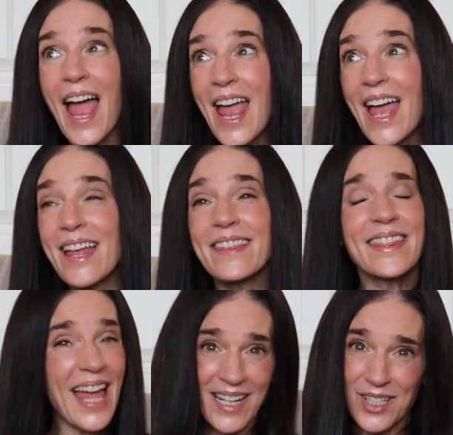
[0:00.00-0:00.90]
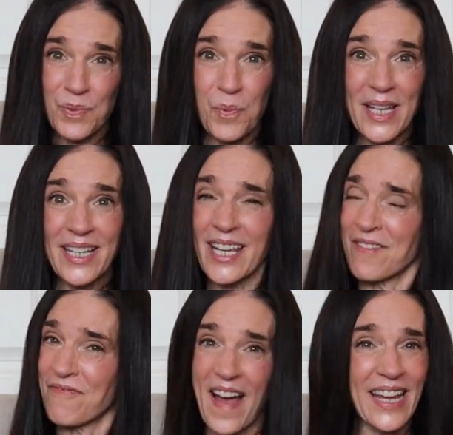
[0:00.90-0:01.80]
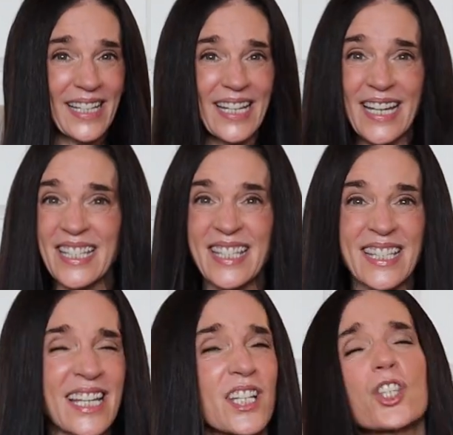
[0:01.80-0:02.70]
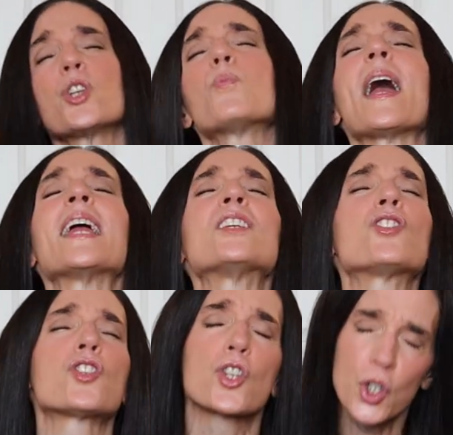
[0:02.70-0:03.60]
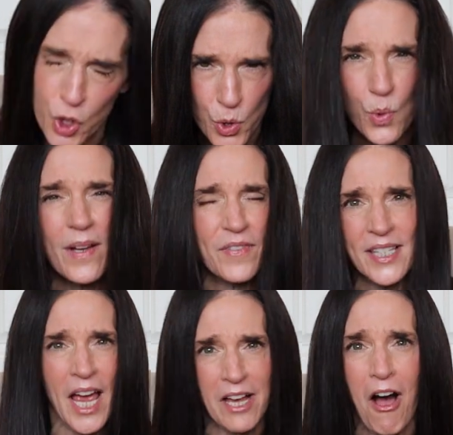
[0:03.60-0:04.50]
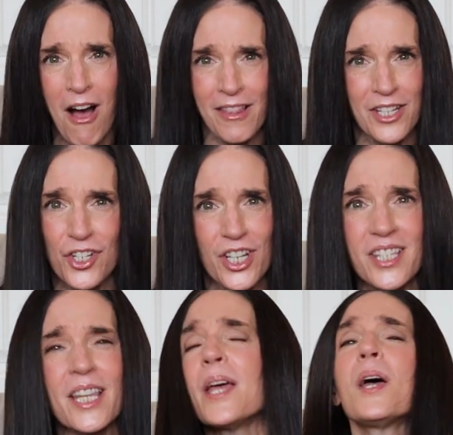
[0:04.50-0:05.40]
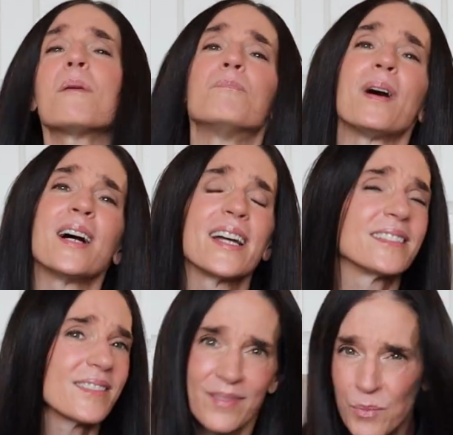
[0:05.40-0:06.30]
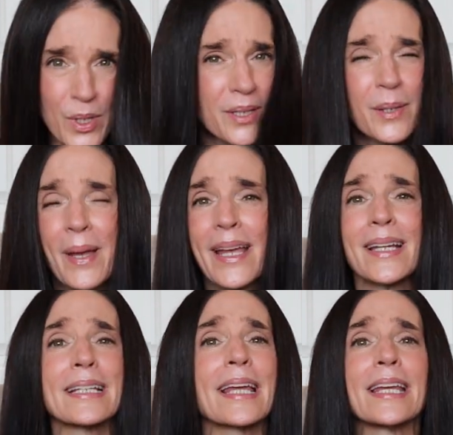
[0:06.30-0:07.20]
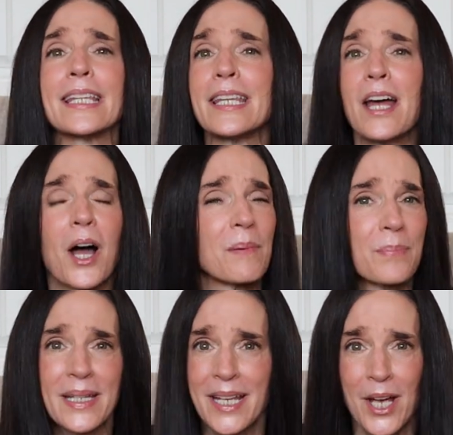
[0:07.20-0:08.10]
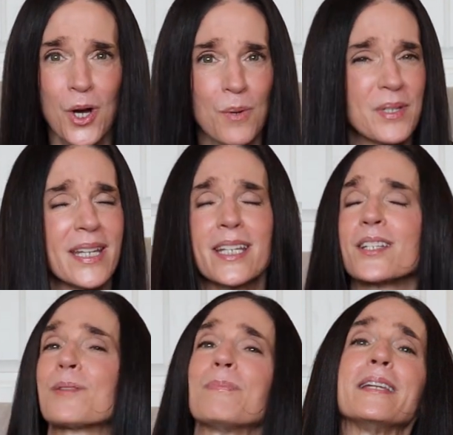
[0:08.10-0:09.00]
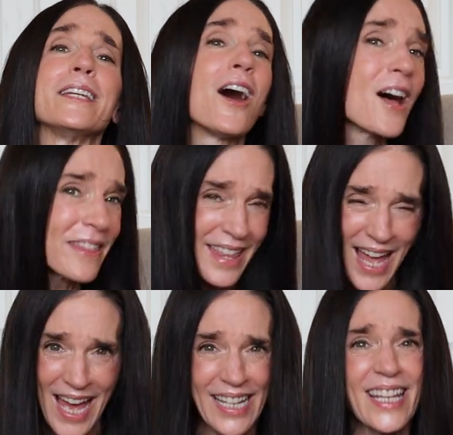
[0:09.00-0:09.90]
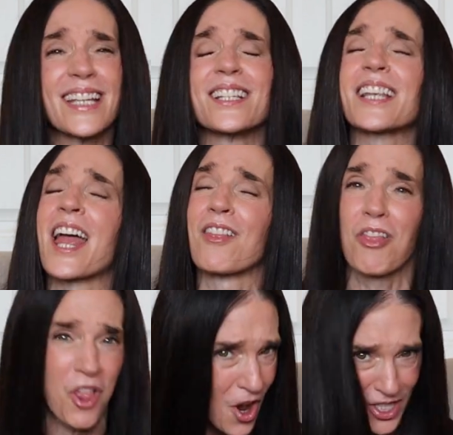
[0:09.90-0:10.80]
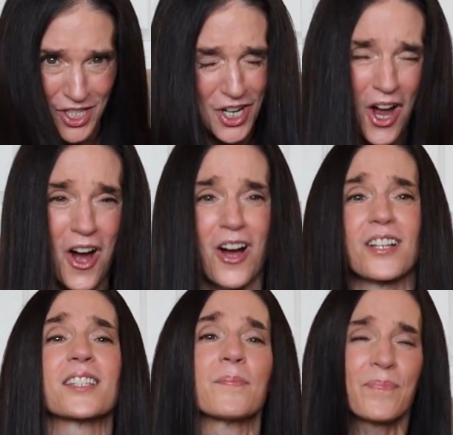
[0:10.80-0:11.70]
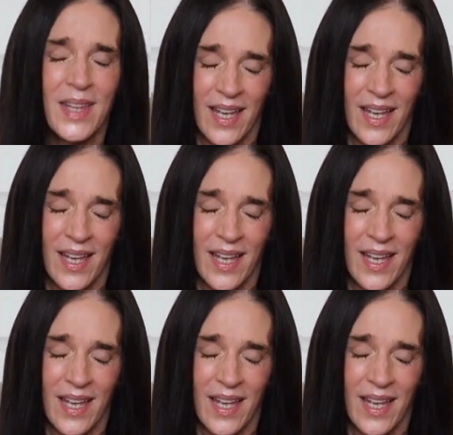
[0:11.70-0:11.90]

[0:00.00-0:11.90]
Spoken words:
And that's when he finally gets sent to a slew of psychologists. But William Hand cannot be helped. He is beyond that. He is a lost cause.